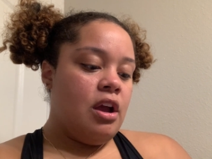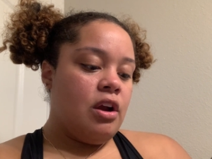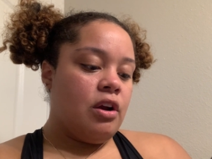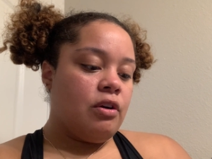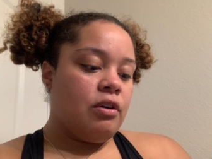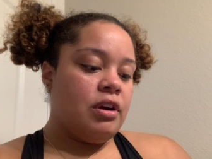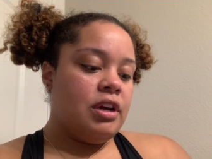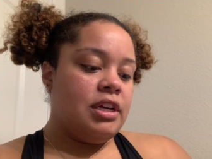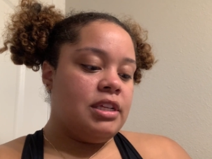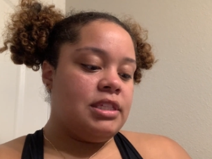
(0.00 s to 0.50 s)

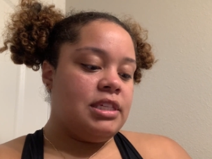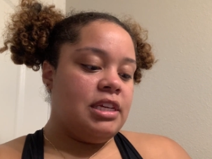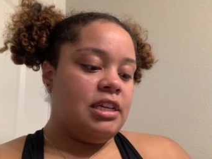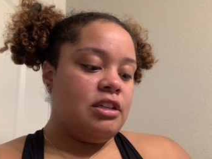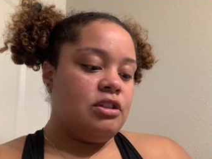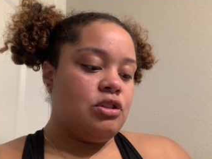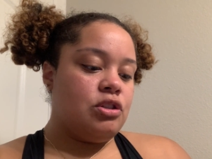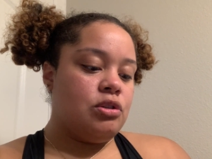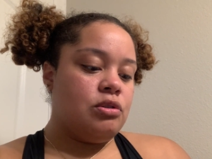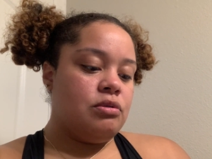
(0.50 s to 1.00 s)

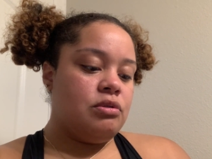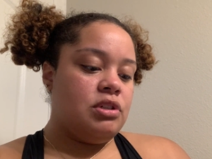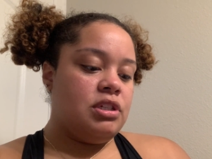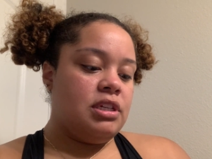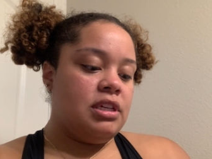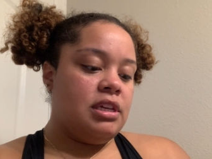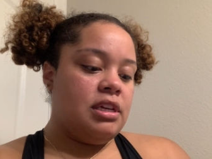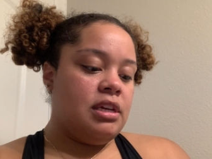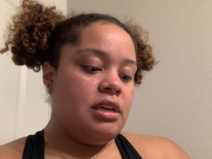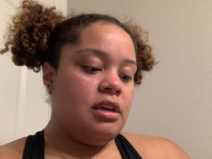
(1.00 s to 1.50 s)
creatine 2
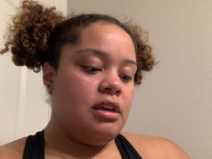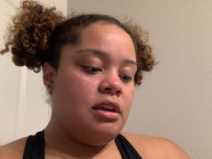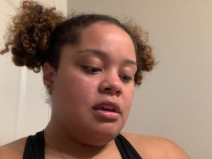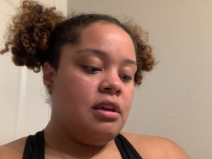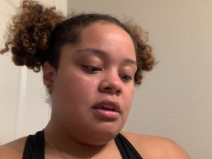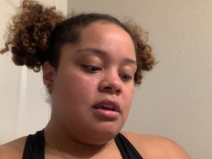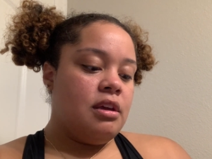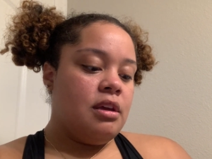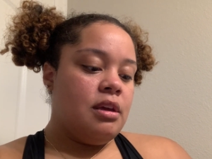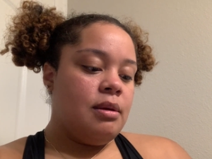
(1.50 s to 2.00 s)
G,
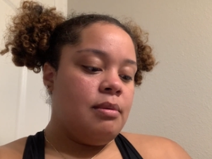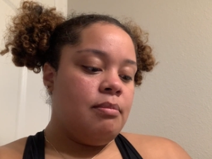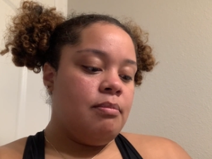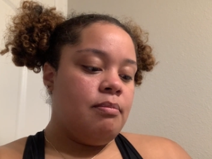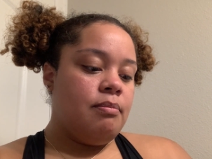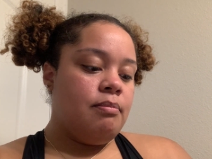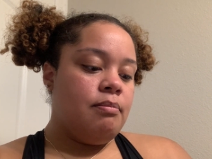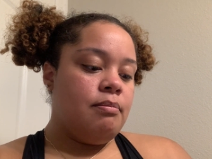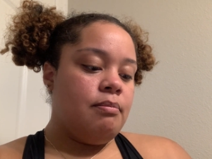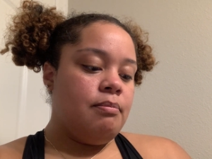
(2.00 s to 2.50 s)

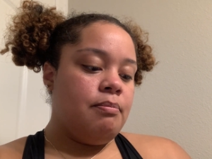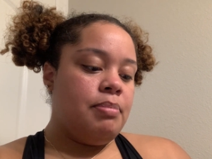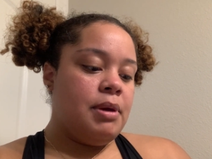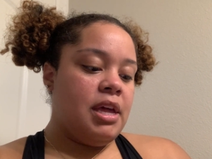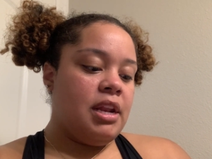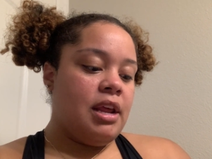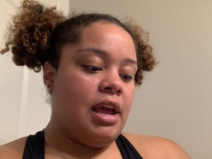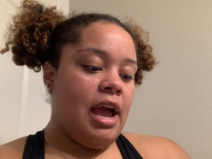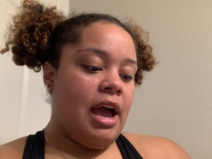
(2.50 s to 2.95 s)
beta